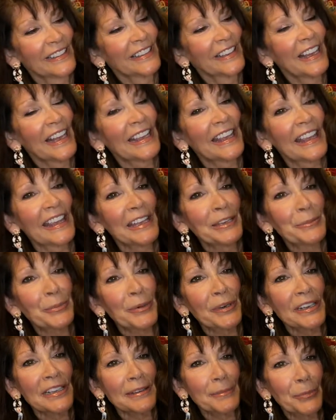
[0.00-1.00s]
Again,
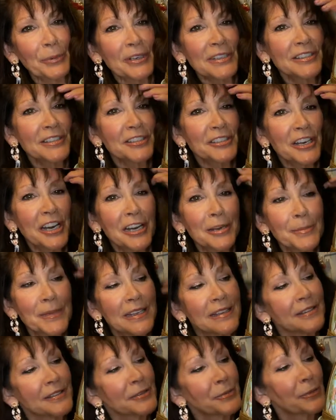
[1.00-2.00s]
Prince
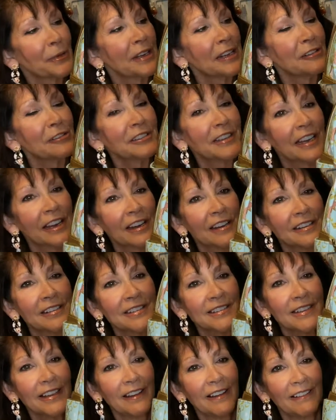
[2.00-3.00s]
Charming's Regal
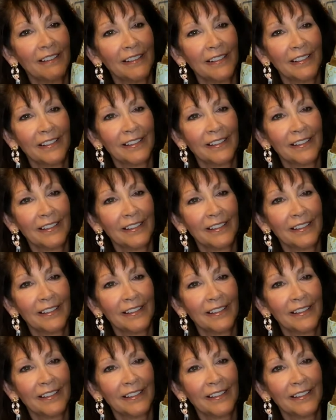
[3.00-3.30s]
Carousel.